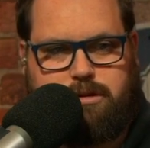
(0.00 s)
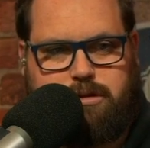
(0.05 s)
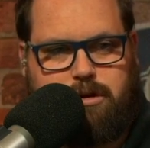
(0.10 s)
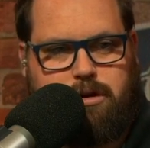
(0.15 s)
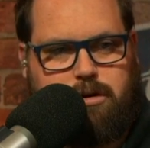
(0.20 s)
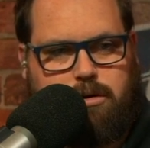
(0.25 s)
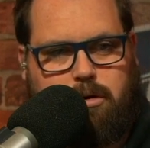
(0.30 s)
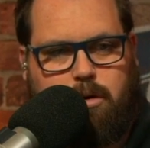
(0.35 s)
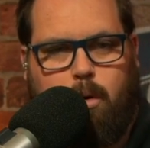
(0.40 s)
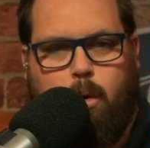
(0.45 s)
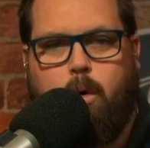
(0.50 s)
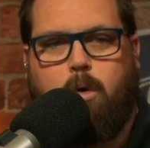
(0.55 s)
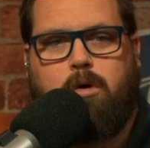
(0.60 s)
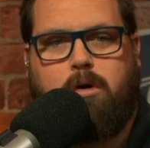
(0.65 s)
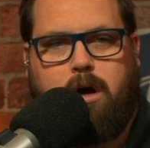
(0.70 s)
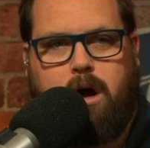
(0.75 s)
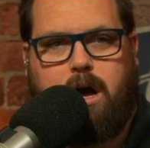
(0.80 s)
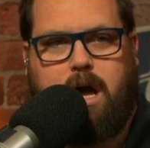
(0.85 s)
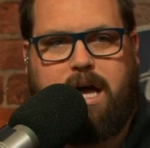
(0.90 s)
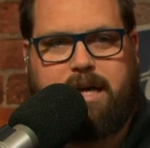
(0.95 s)
your
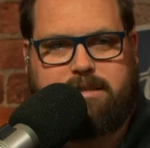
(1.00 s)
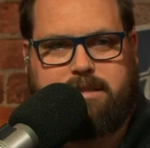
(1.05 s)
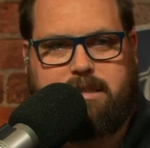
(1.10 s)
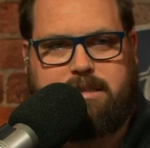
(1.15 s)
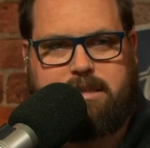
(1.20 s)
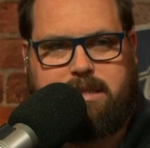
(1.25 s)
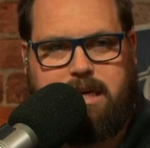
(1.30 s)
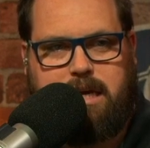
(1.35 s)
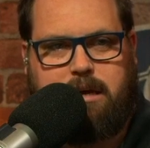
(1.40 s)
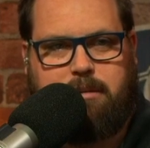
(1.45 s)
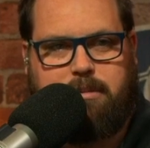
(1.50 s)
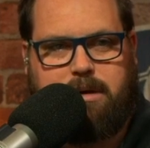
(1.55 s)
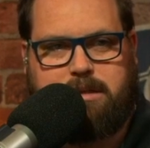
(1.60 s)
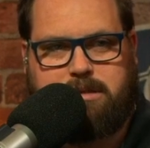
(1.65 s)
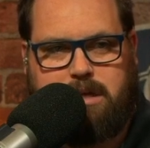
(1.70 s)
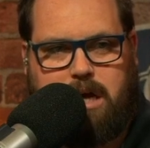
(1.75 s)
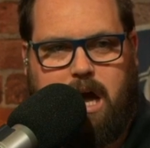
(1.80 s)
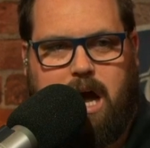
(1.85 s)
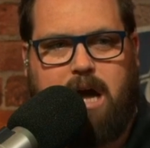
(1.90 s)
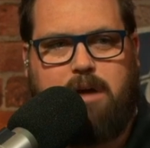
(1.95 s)
aura as a team
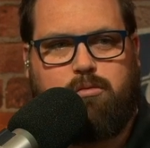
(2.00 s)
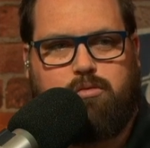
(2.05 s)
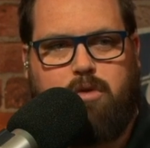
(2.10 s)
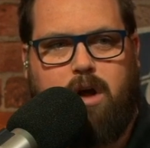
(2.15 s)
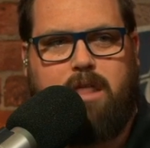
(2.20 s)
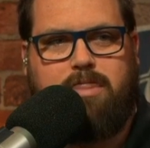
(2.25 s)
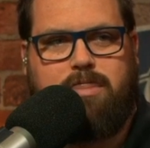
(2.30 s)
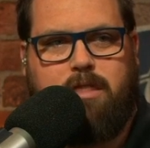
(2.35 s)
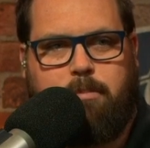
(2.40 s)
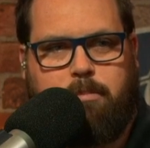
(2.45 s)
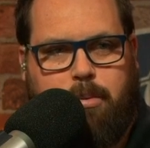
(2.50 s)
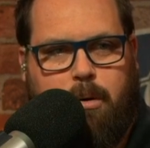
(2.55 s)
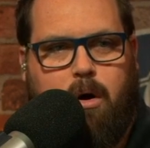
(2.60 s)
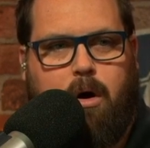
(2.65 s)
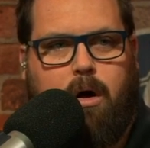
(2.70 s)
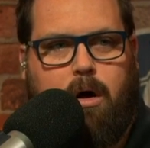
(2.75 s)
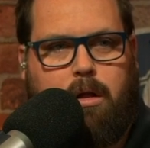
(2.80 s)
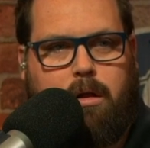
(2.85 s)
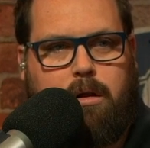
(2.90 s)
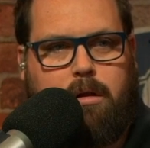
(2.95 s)
is I run the
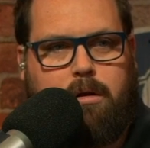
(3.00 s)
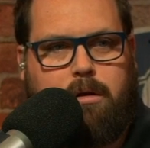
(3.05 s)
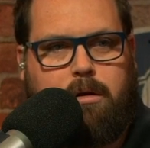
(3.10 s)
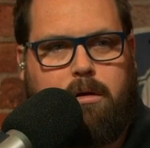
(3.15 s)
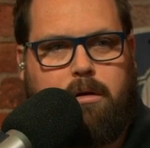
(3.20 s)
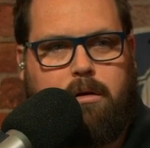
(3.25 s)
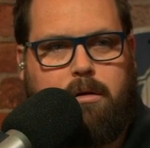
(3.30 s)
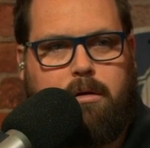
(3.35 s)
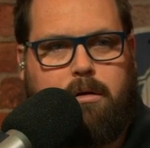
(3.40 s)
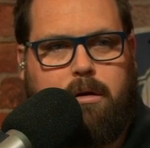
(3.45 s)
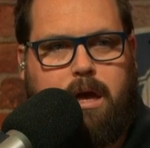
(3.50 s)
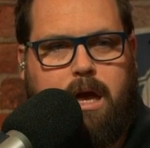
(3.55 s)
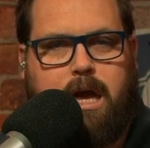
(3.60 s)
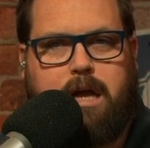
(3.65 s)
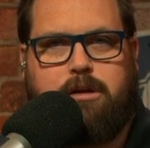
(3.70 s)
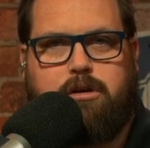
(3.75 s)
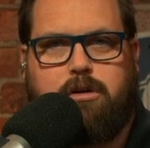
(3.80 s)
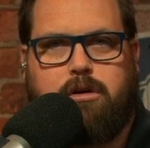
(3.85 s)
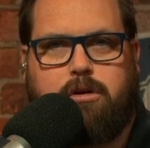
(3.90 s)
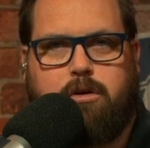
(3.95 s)
ball
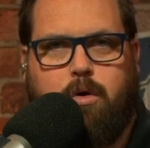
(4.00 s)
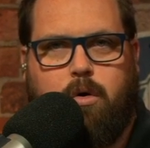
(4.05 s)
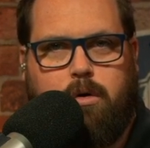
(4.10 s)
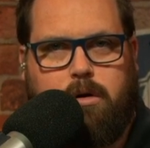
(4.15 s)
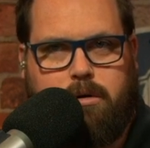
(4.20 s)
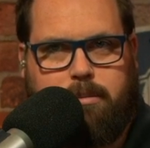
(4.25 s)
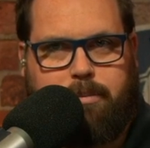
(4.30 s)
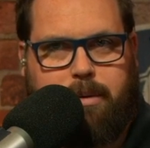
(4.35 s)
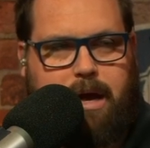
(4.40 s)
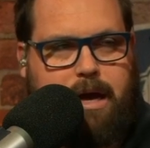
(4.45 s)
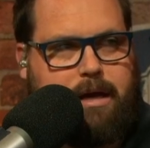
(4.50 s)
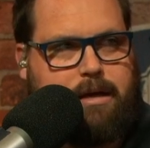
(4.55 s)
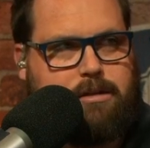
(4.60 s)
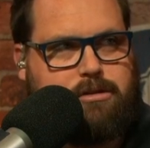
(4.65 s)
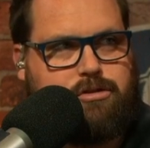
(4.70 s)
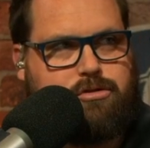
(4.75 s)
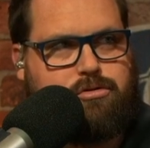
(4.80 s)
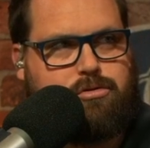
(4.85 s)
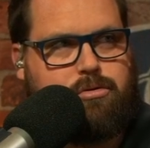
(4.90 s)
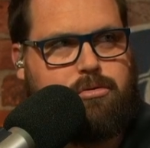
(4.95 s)
and your quarterback
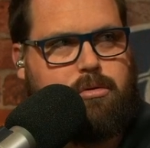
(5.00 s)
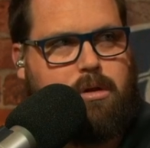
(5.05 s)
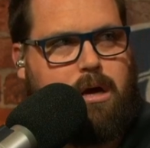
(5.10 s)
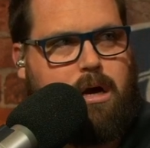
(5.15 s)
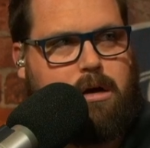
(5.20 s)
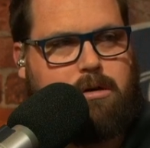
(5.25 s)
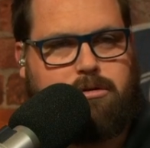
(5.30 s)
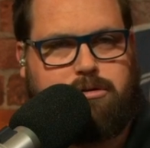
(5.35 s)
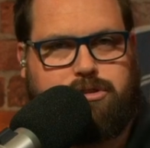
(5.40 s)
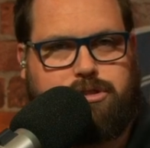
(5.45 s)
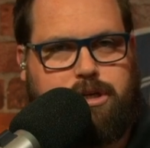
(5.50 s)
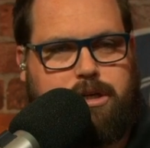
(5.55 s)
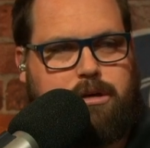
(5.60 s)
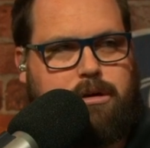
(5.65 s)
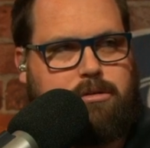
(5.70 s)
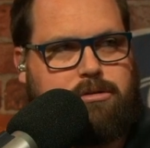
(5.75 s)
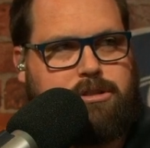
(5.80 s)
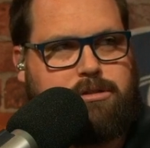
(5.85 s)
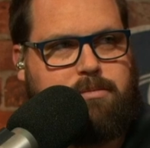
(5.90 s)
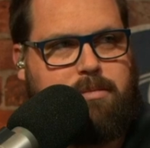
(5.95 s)
is Drew Lock or
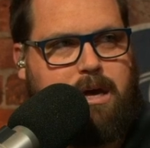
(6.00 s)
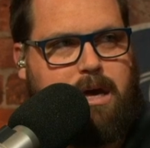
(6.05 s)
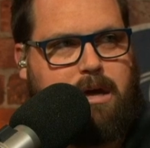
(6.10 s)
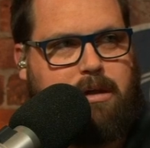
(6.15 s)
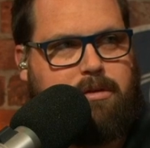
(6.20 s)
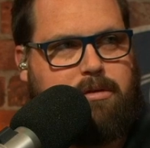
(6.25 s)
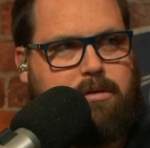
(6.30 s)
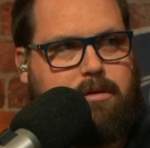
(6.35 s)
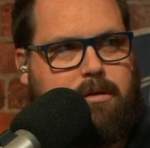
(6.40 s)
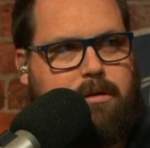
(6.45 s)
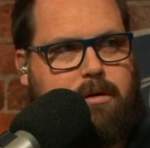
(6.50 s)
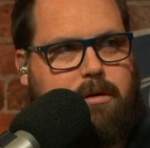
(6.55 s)
Geno Smith,